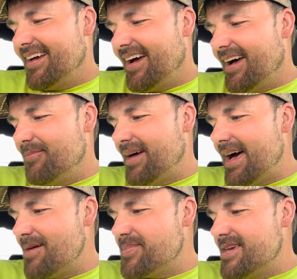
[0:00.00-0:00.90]
I'm
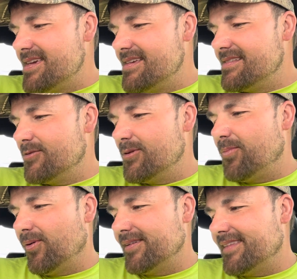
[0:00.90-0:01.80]
happy to
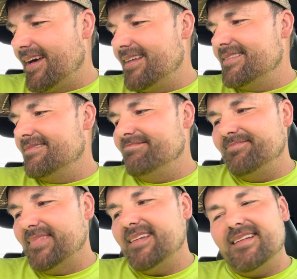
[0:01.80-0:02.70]
report that
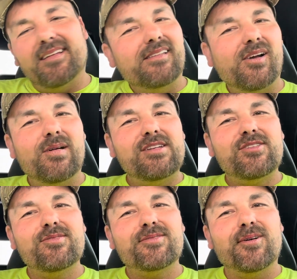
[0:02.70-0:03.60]
no
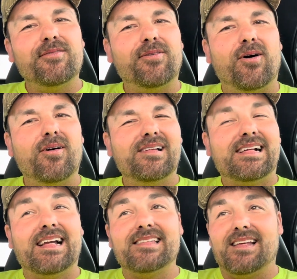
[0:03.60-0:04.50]
issues so far.
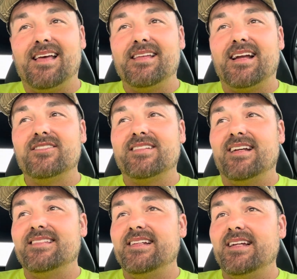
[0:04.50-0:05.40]
Like I said, I think I just
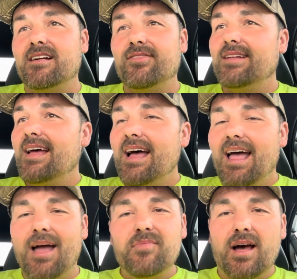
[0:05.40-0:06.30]
gotta take care of it.
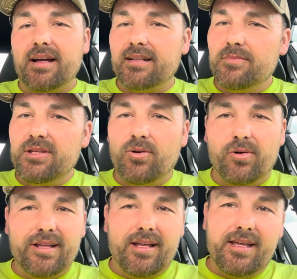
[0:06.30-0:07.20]
I'm not gonna be
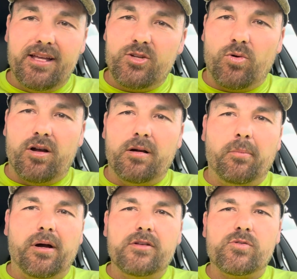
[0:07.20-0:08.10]
going down to Edgewater a
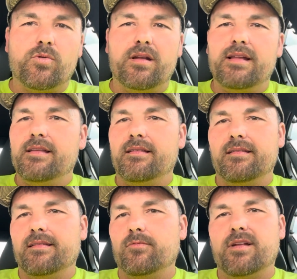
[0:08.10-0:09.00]
bunch running
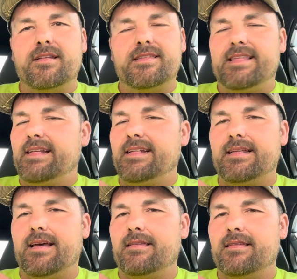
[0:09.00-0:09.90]
this thing to
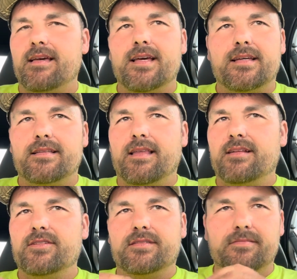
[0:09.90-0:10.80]
death. That
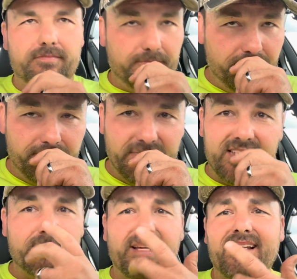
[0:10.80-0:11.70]
just
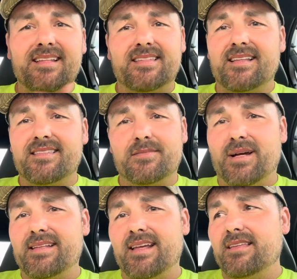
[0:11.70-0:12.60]
doesn't make any sense. It's
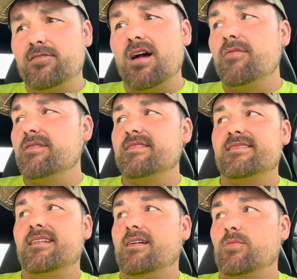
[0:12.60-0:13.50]
my daily driver. This is
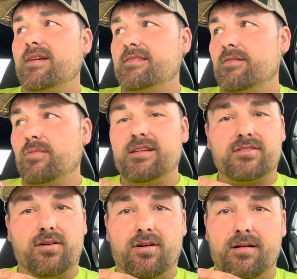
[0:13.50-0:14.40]
not a race
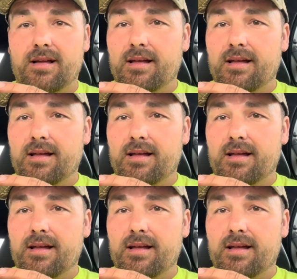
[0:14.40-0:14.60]
car.